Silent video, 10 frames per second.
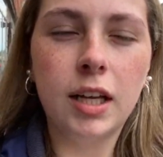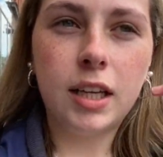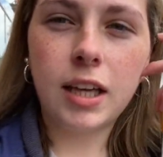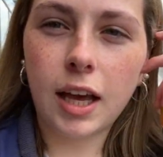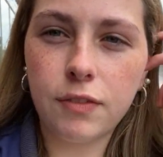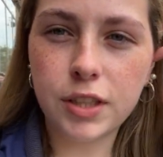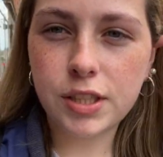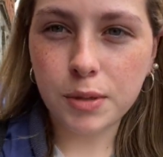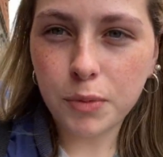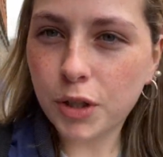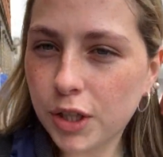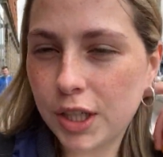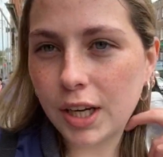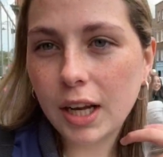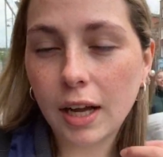He gave us some
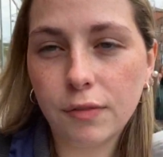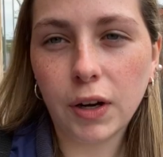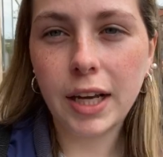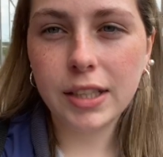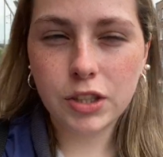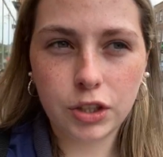good advice,